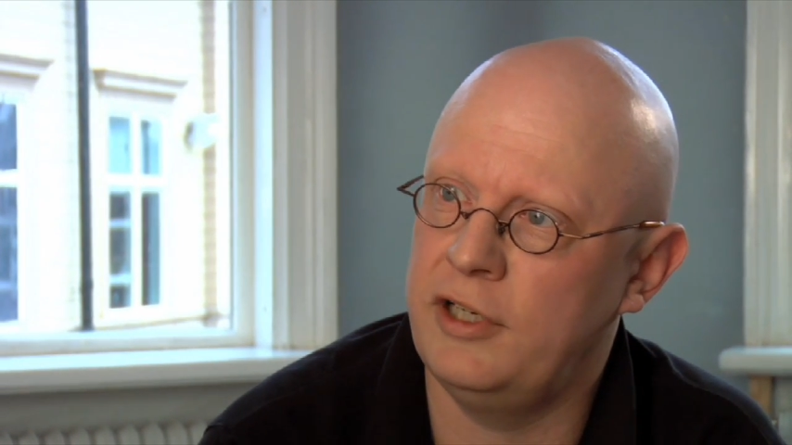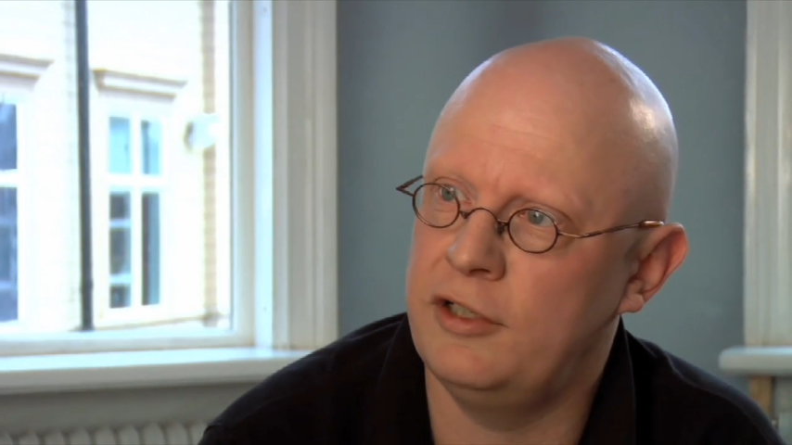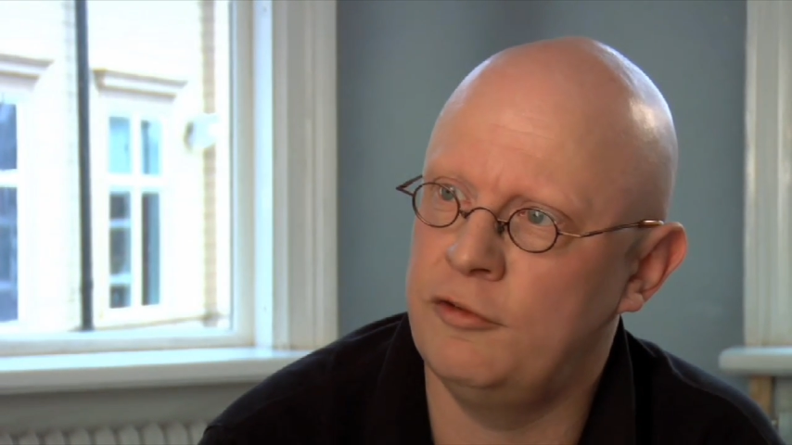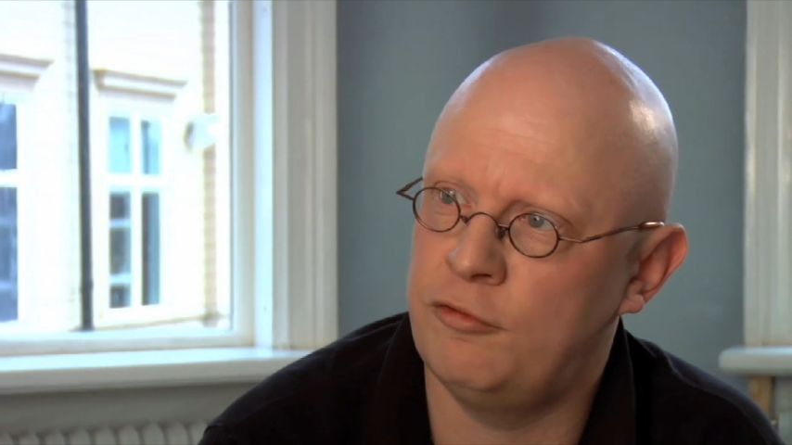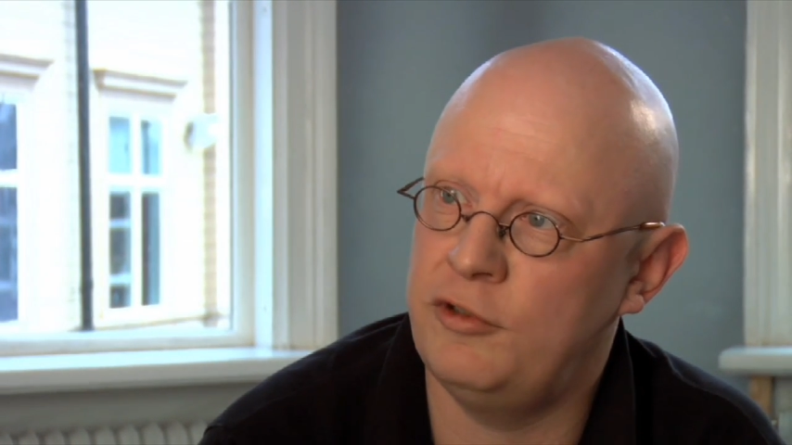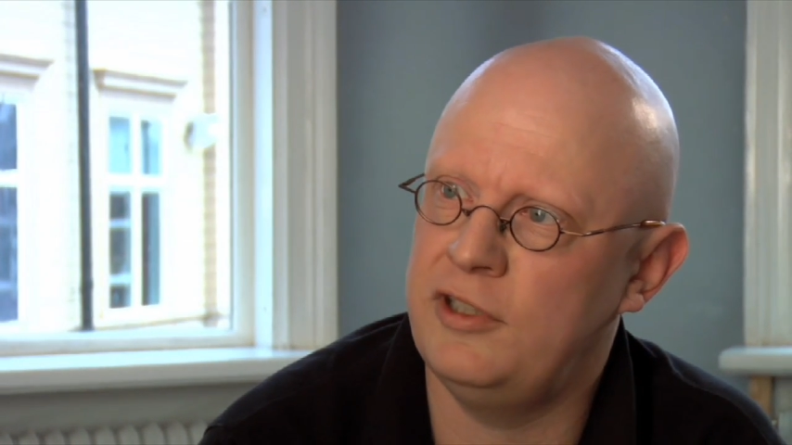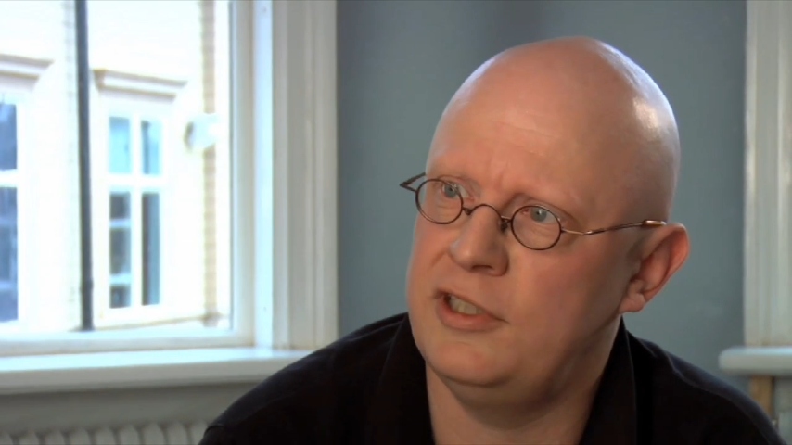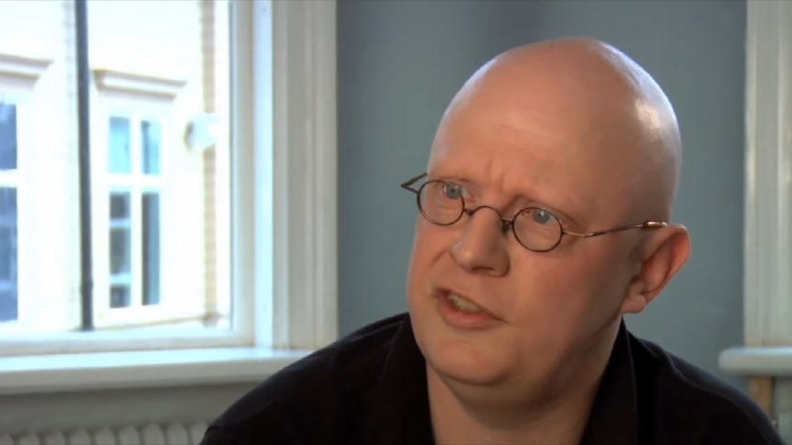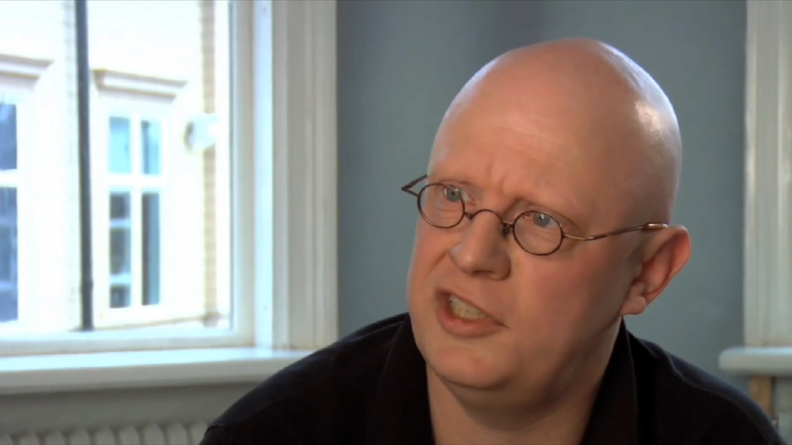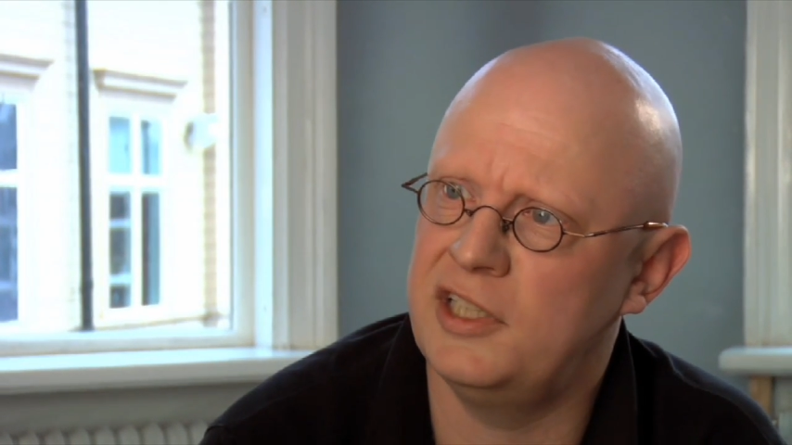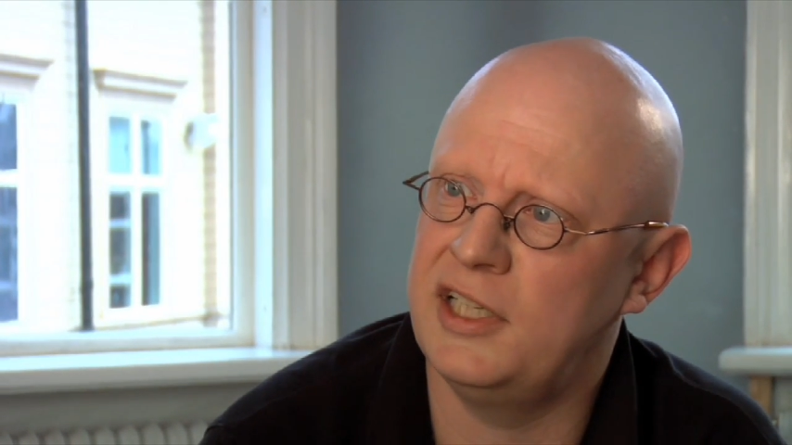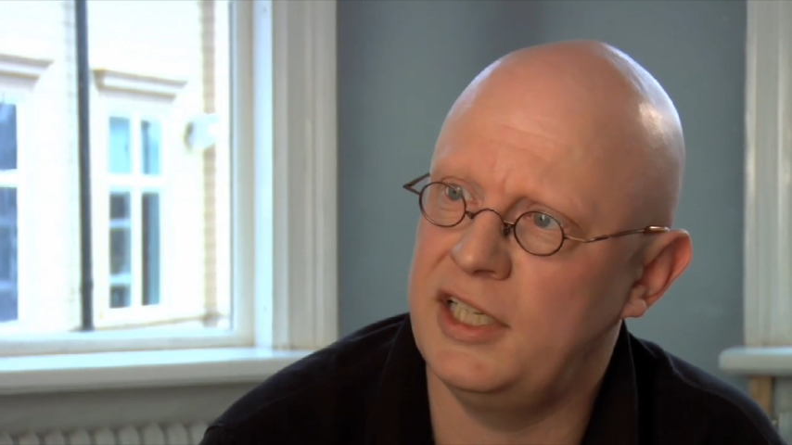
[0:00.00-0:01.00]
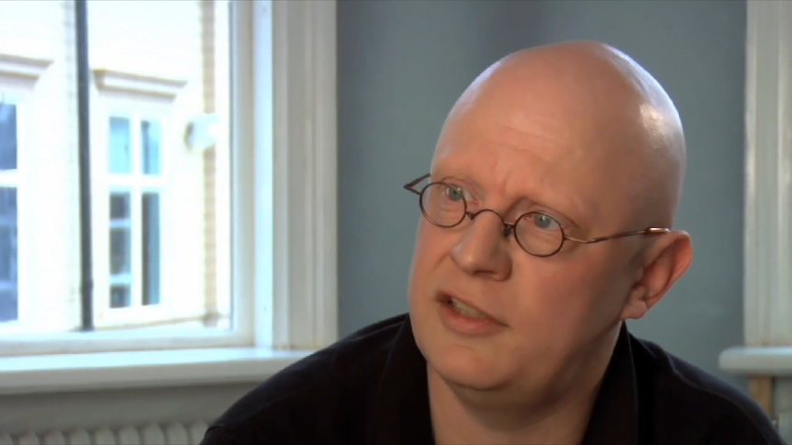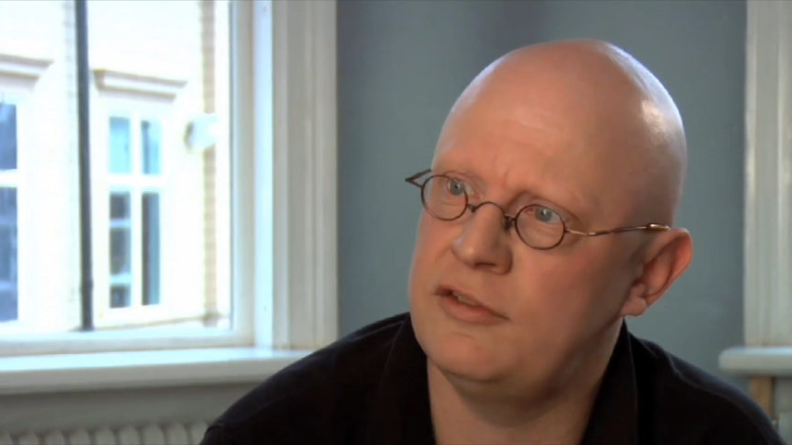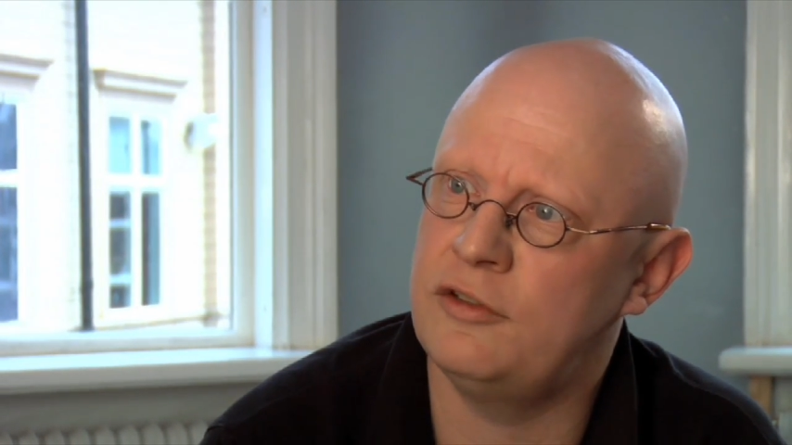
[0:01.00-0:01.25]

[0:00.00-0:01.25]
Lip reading: in a 3D GIS